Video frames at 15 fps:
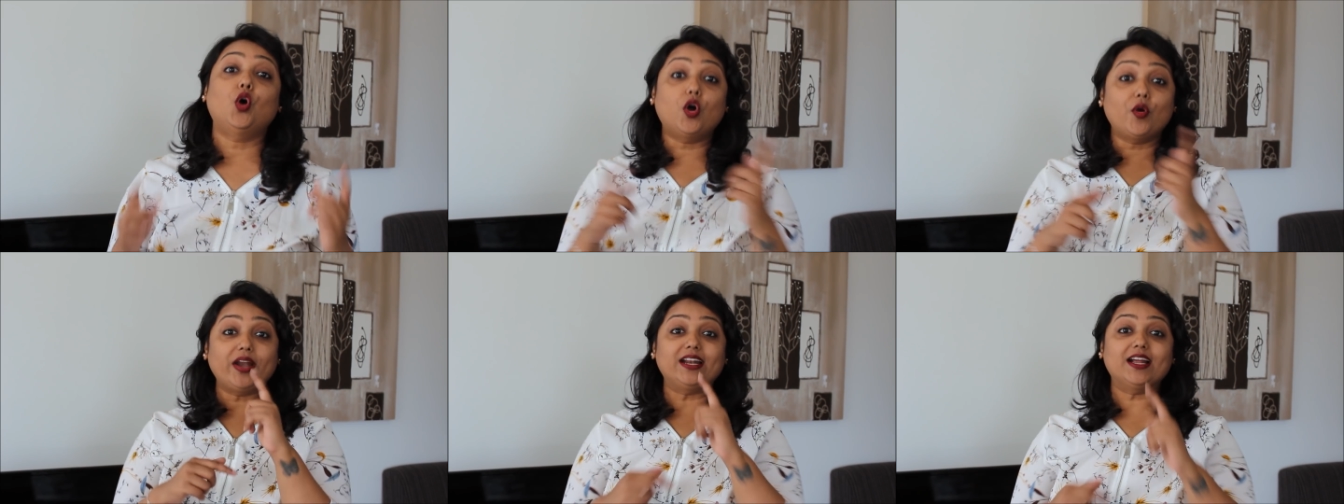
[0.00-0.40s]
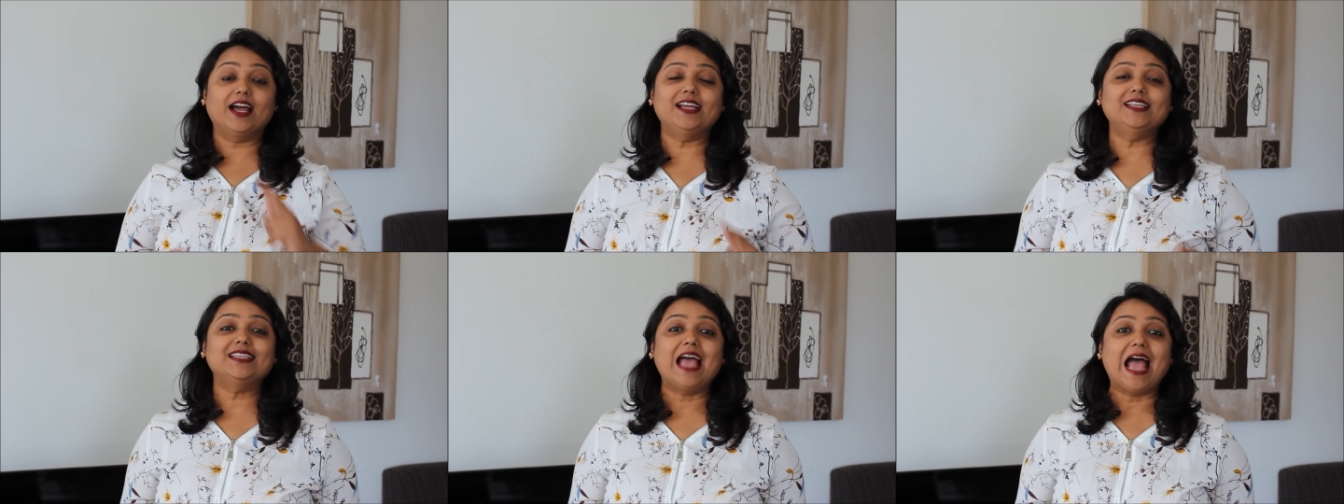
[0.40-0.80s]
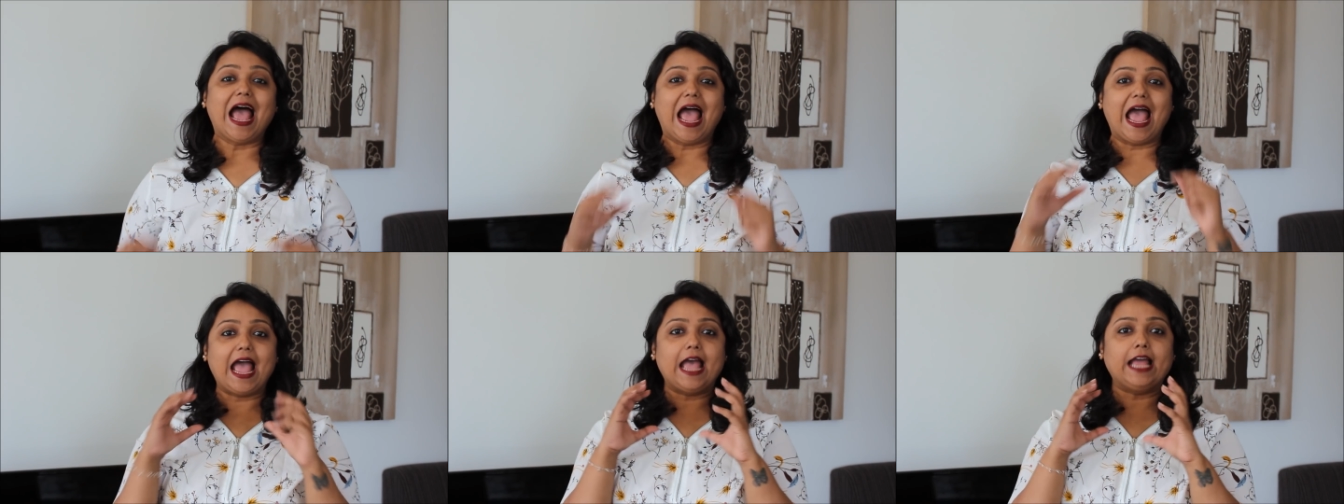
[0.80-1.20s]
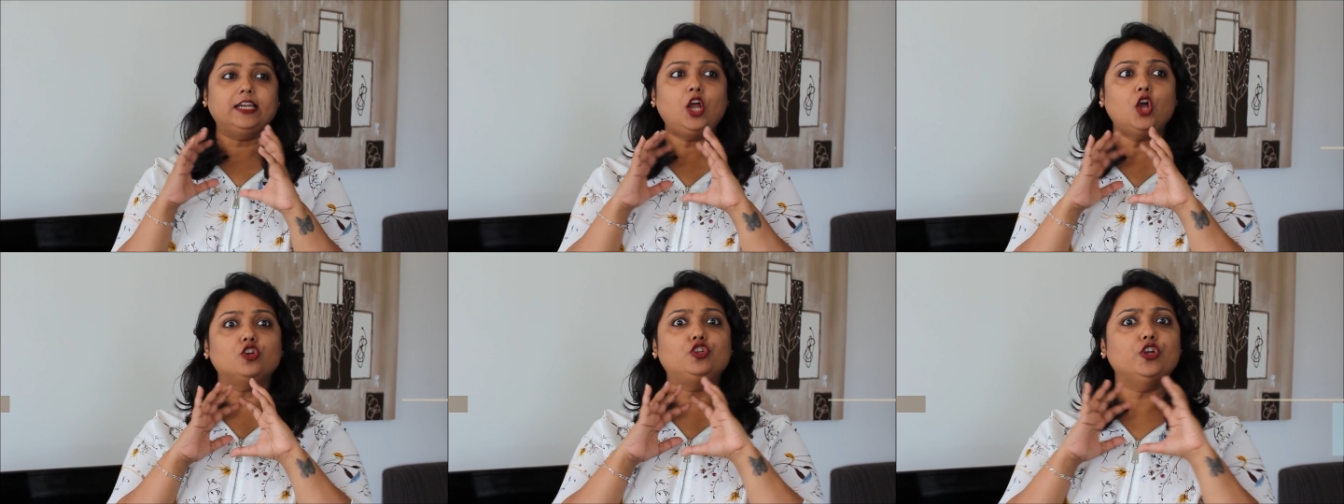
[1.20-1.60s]
Alright guys,
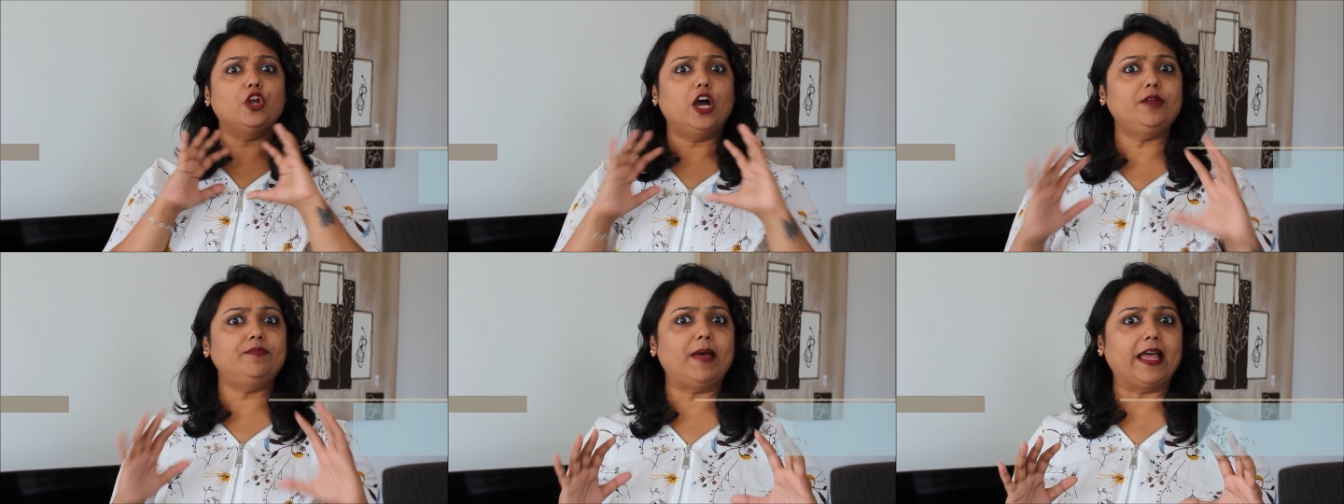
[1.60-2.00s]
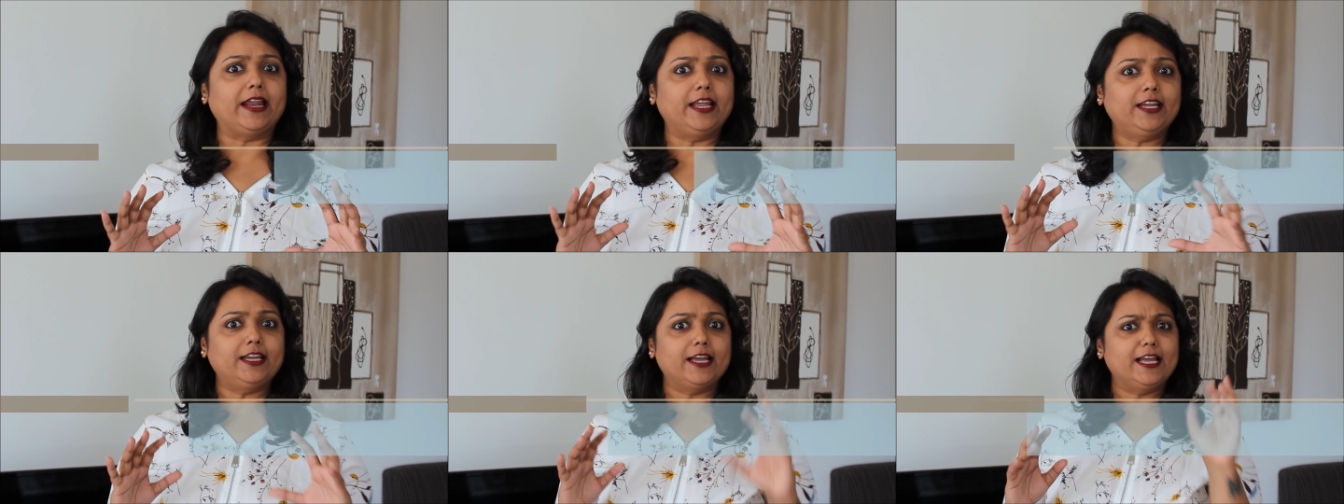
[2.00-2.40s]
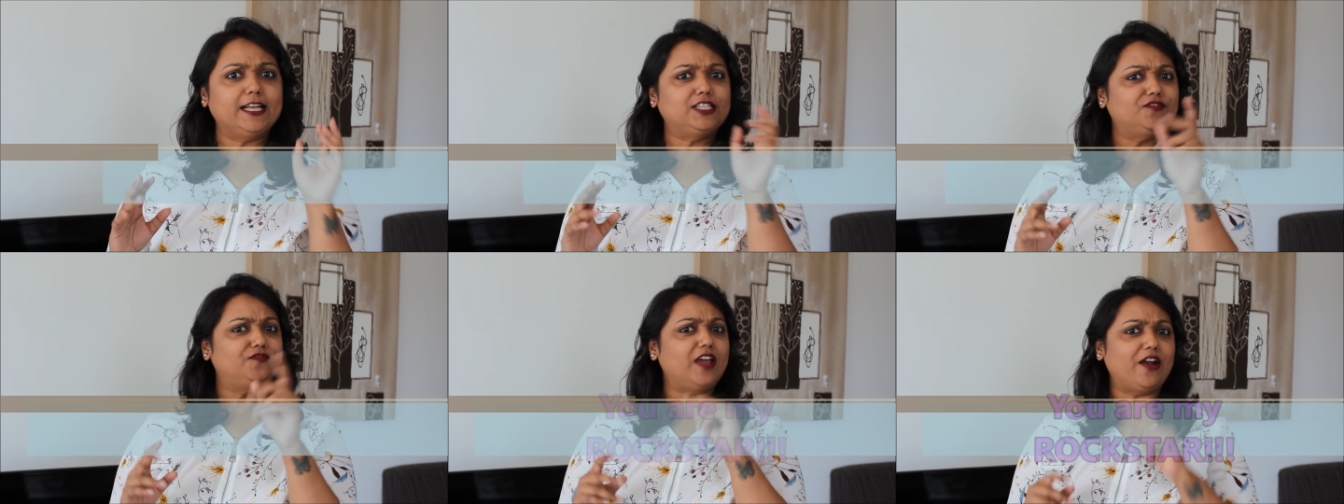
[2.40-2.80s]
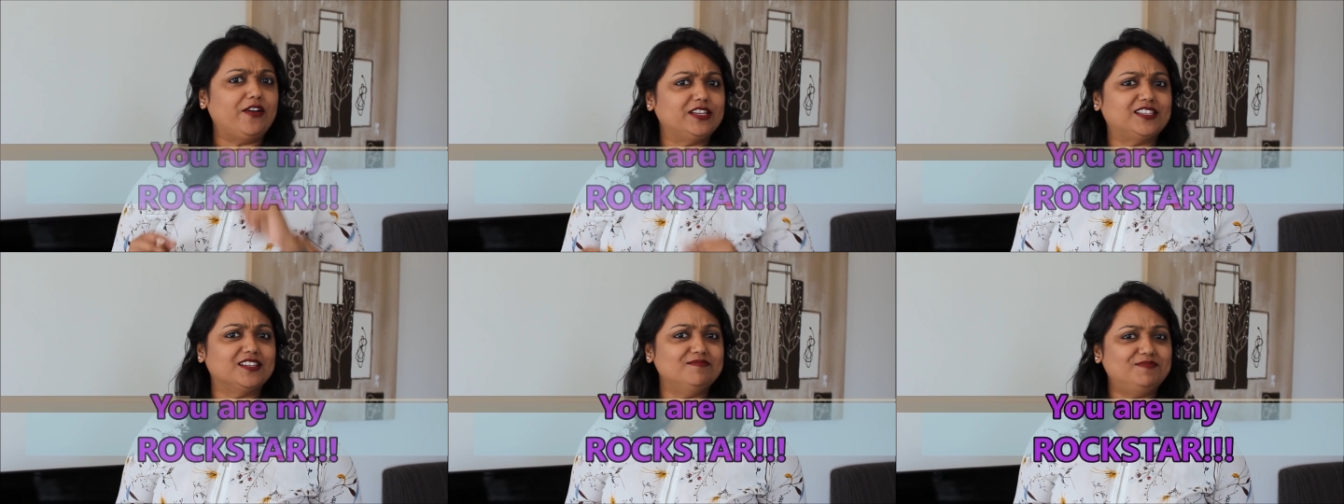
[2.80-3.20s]
and do not panic, it's
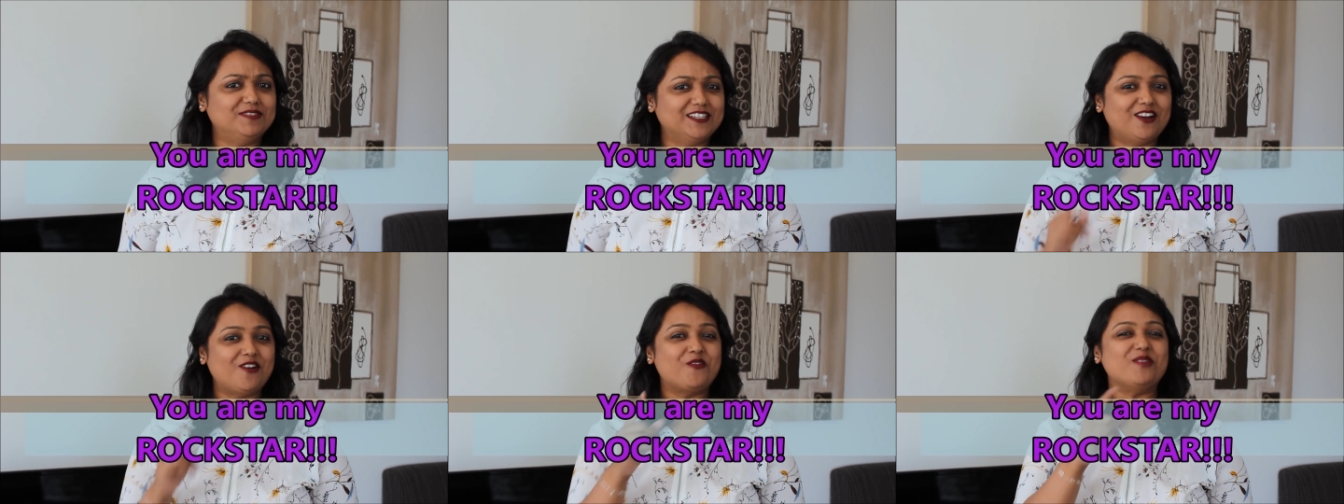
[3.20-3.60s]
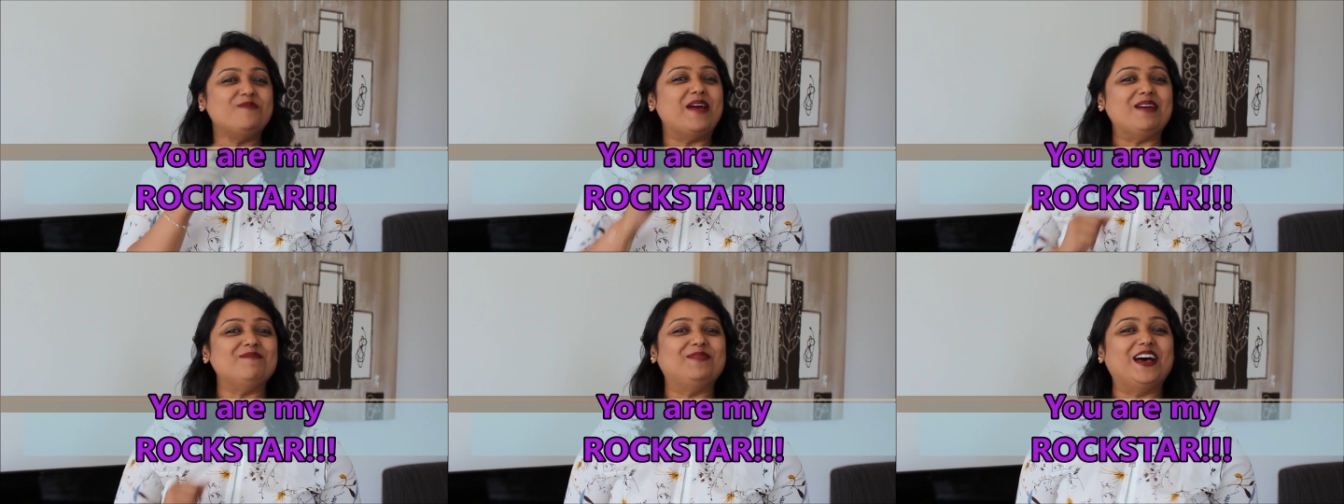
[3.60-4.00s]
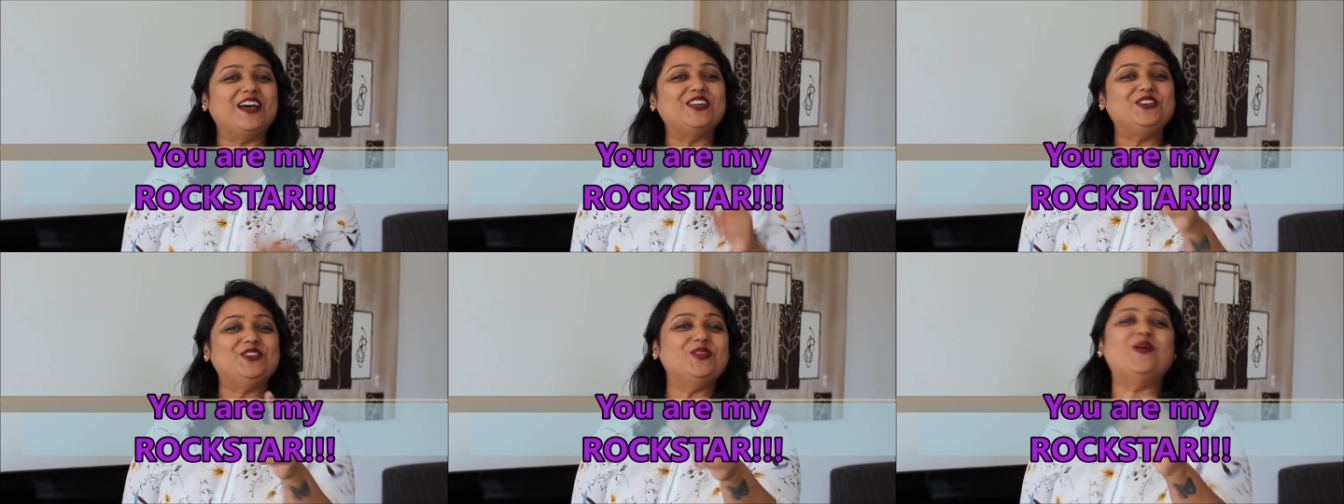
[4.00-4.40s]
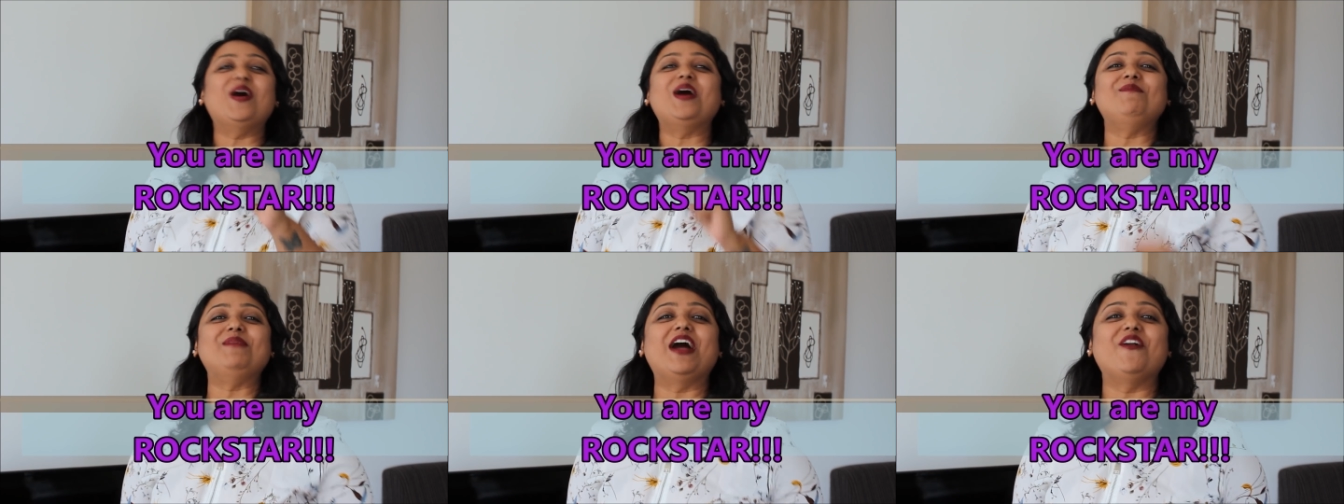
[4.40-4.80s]
very simple. Remember, you
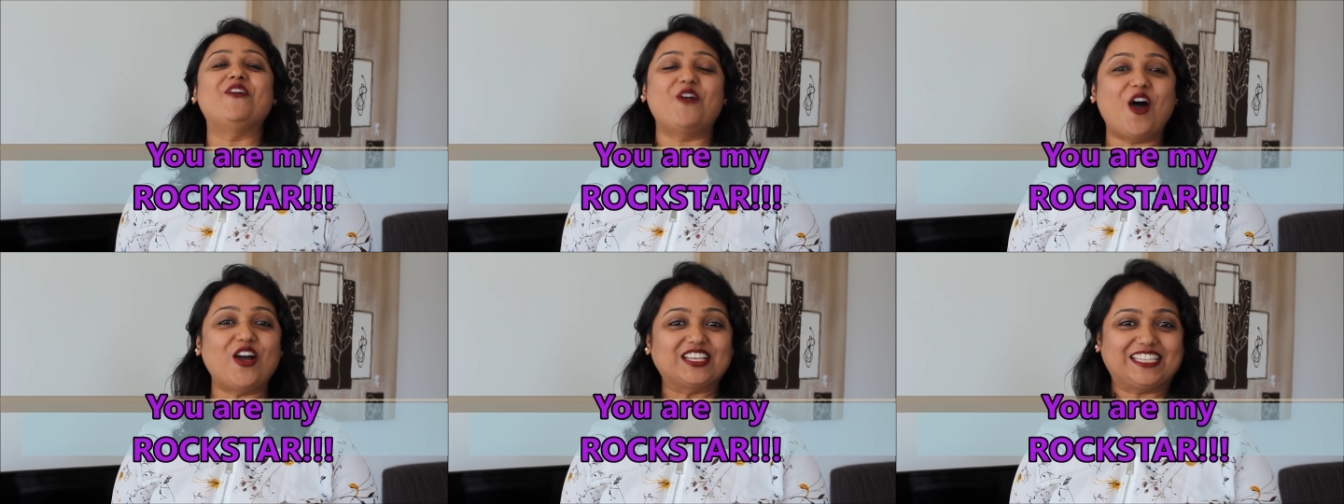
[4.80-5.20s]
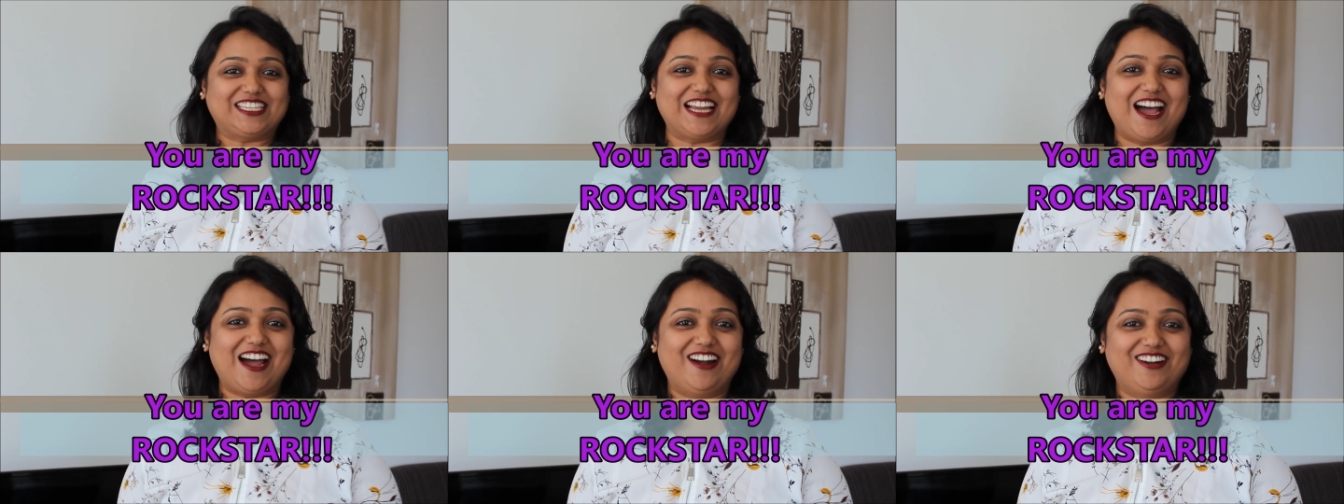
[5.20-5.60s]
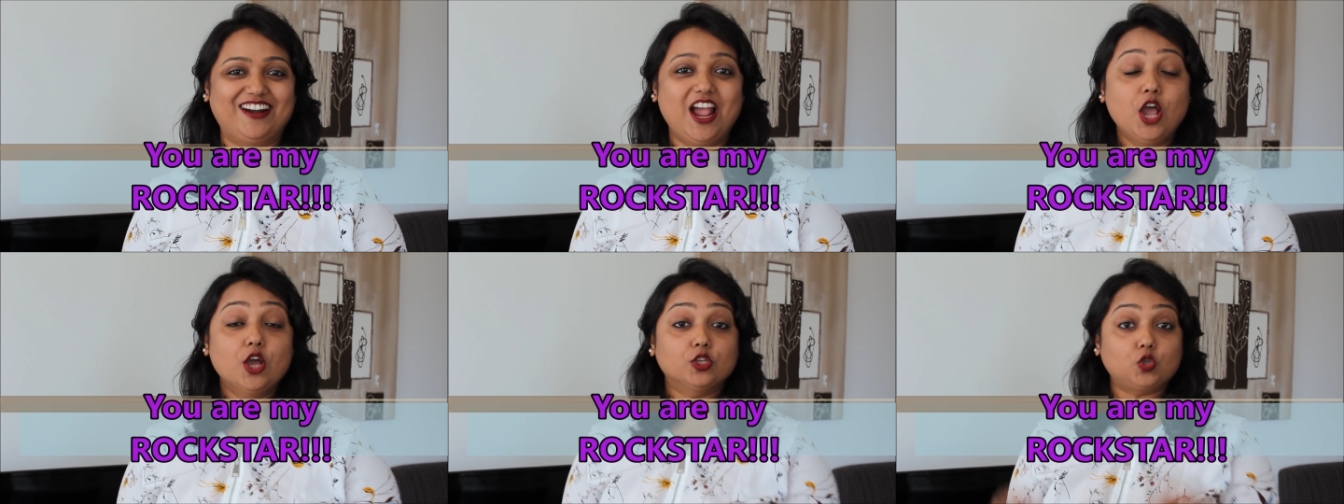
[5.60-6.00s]
are my rock star.